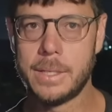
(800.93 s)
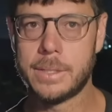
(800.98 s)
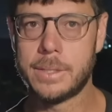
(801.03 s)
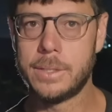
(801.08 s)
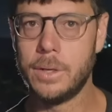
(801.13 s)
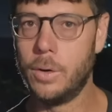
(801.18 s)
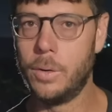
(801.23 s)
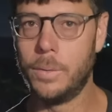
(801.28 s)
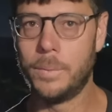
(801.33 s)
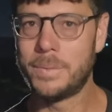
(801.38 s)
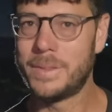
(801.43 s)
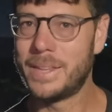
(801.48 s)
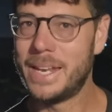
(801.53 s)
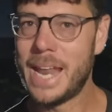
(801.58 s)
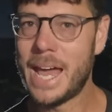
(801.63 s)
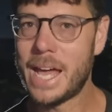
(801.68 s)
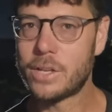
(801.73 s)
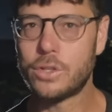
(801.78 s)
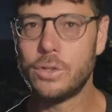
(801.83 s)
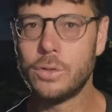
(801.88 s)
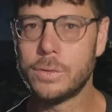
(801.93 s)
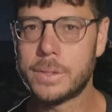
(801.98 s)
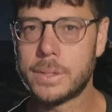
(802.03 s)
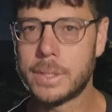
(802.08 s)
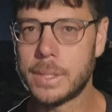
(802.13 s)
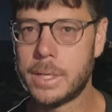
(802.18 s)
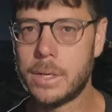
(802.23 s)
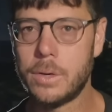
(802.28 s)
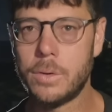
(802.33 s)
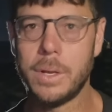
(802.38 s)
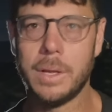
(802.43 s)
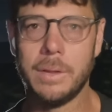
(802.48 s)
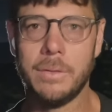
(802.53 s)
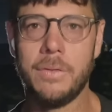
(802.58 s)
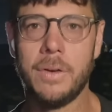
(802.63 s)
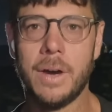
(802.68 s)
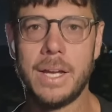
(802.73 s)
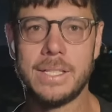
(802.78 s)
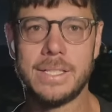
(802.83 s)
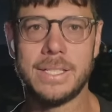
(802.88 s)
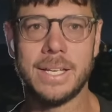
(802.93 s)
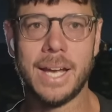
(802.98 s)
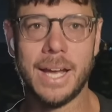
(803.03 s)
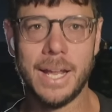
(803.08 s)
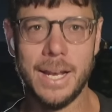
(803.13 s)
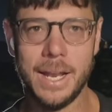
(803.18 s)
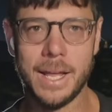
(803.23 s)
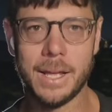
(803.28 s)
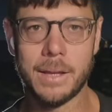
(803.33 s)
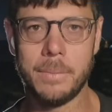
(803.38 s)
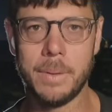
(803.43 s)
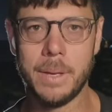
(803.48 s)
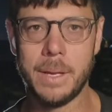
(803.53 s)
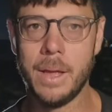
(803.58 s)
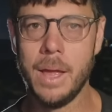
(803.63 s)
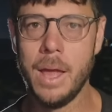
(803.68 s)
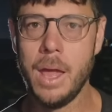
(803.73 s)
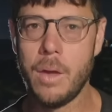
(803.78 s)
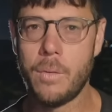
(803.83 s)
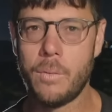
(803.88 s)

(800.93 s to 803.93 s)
So, the National Security Advisor Hanegbi